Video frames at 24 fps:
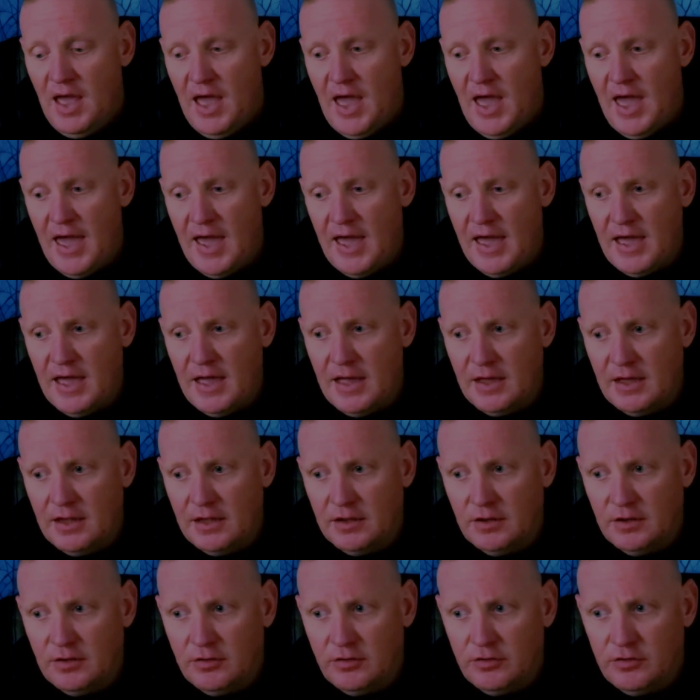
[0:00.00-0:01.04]

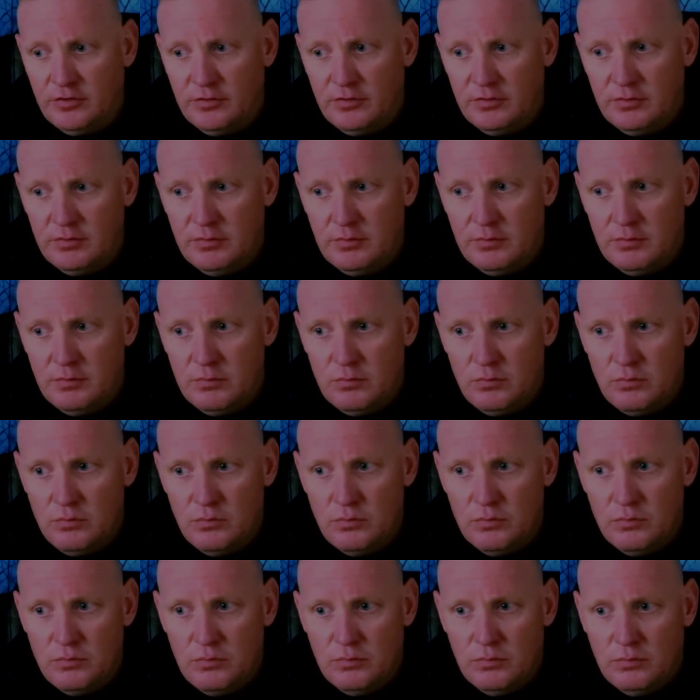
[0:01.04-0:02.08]
And
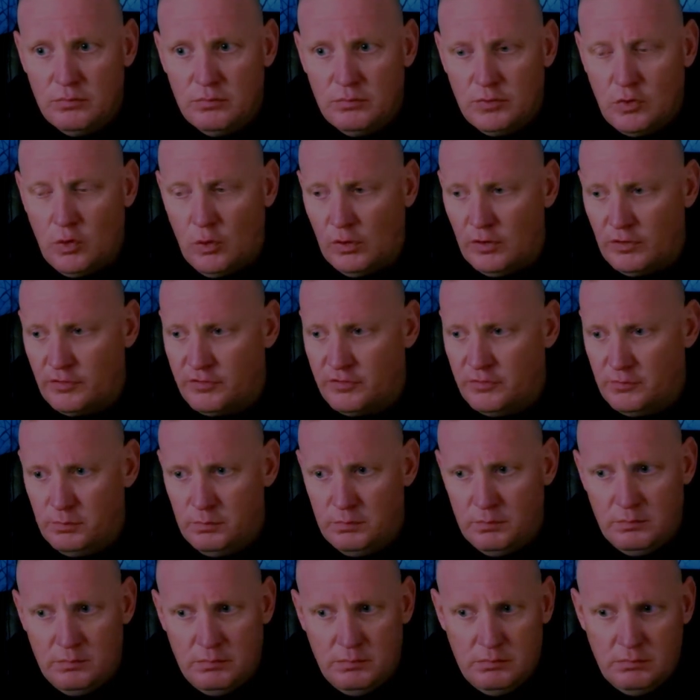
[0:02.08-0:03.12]
of course,
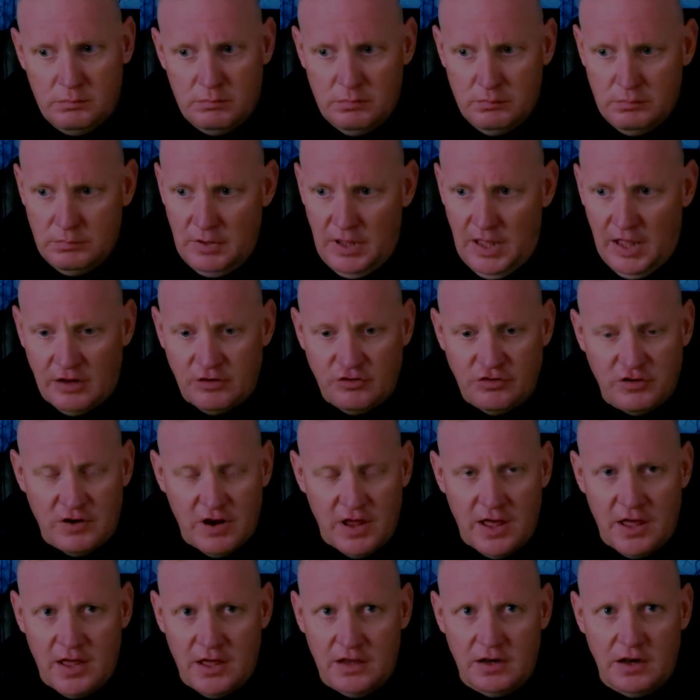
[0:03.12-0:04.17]

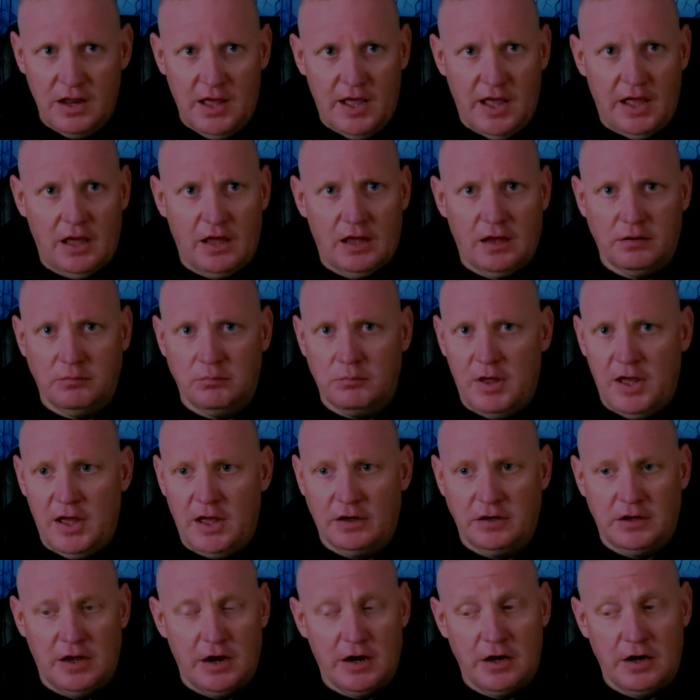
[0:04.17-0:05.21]
Anjanette
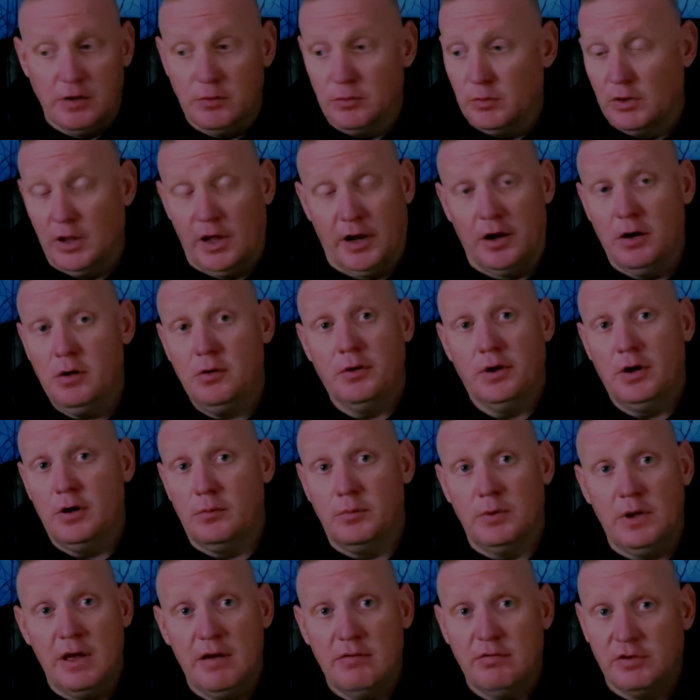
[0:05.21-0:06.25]
and Gary were like, "Oh no,
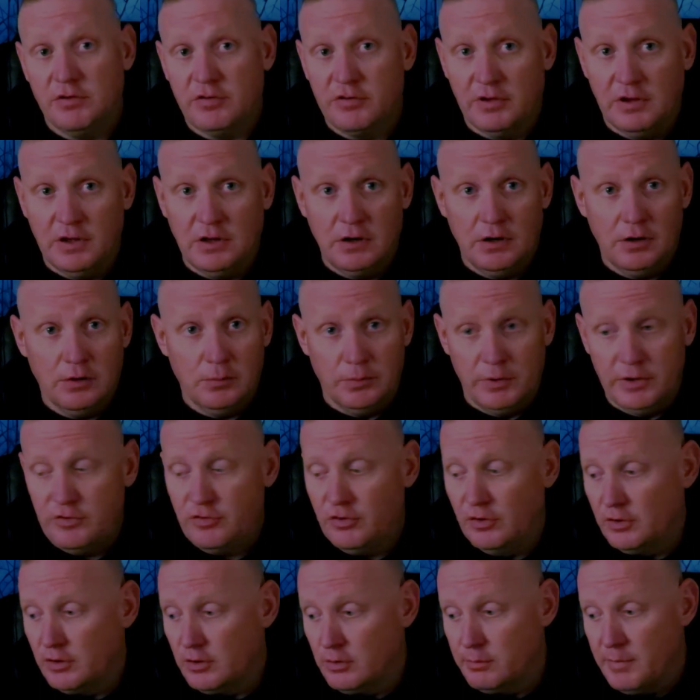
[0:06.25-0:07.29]
we haven't seen her. We
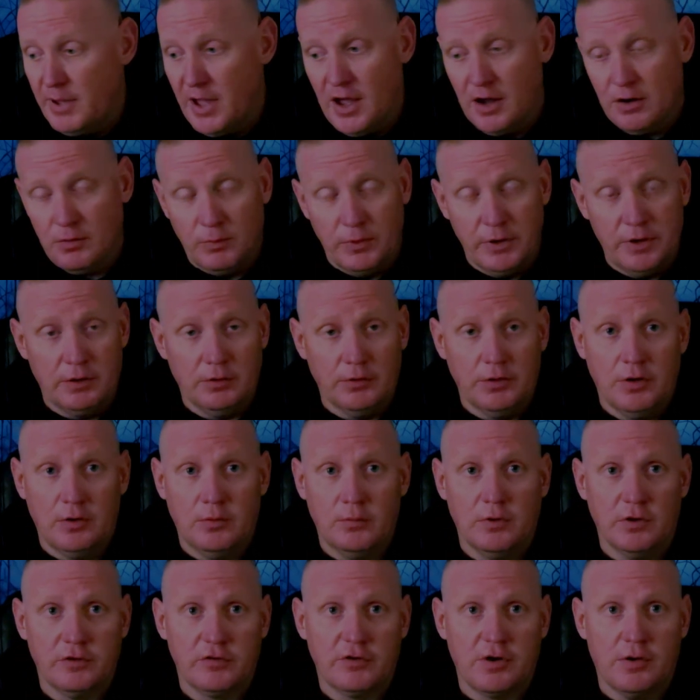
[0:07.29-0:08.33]
took her back. We don't know
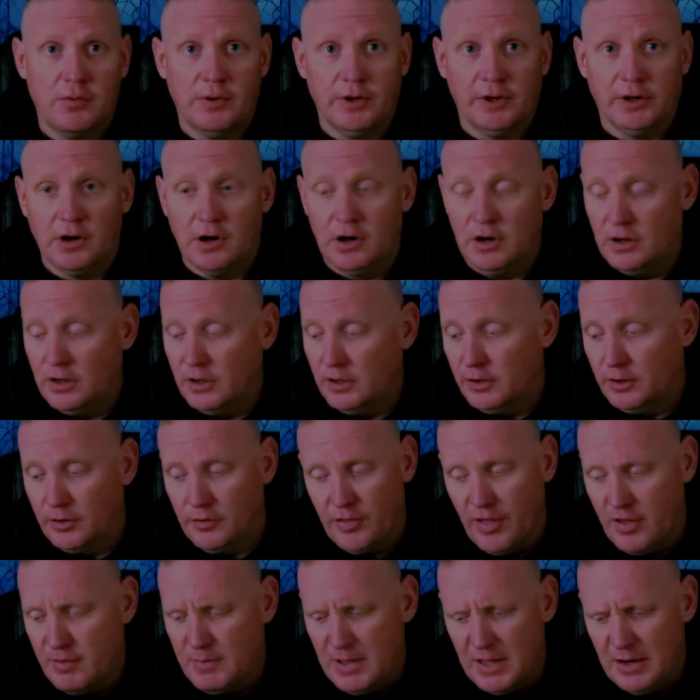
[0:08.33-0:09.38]
what's going on," or
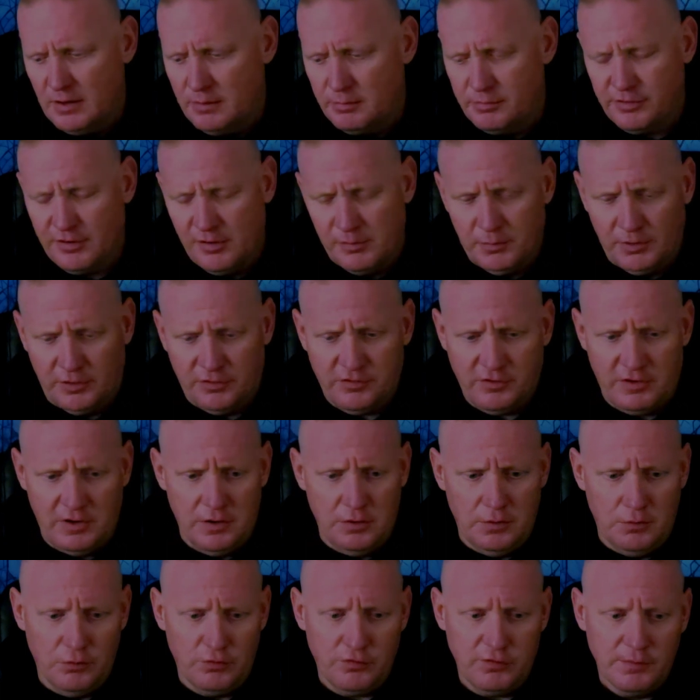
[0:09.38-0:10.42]
they made up some
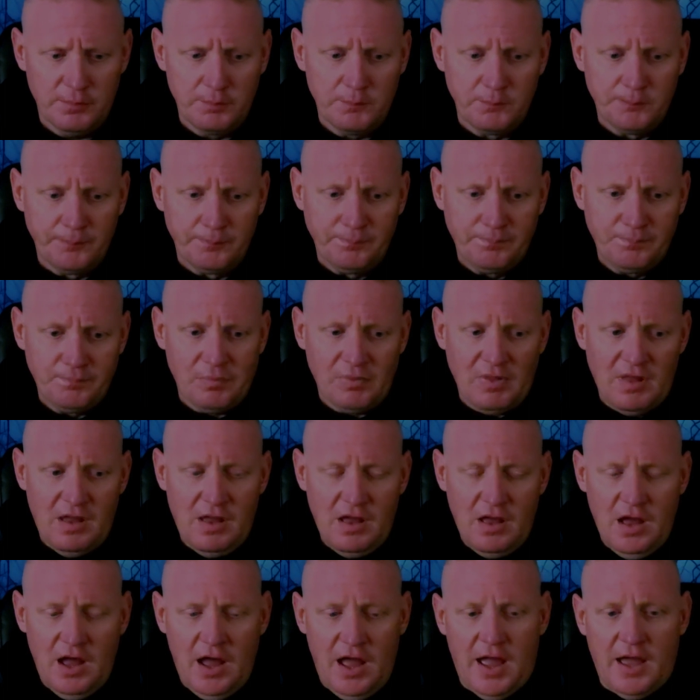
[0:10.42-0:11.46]
excuse.
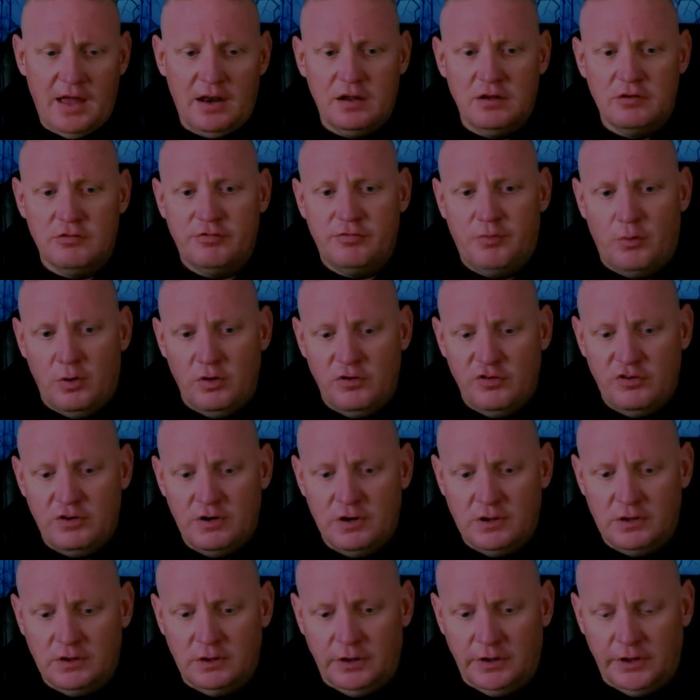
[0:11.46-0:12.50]
And
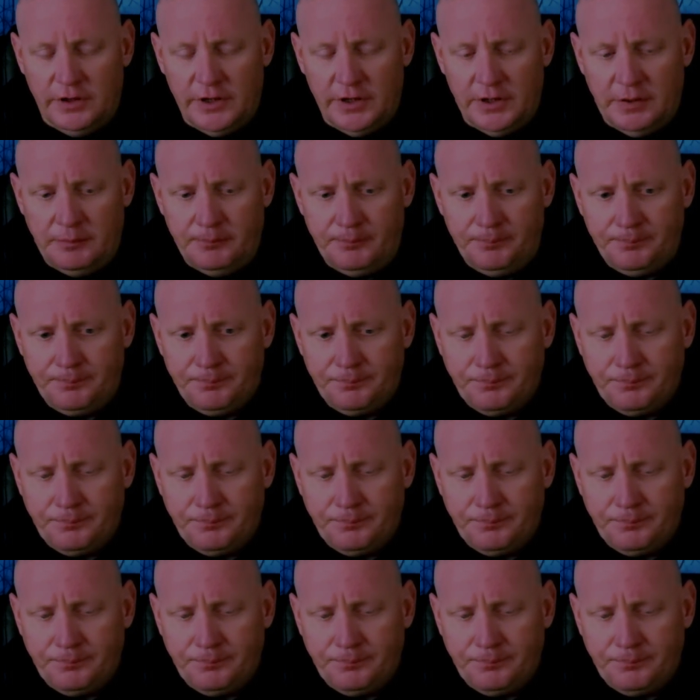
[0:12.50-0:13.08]
unfortunately,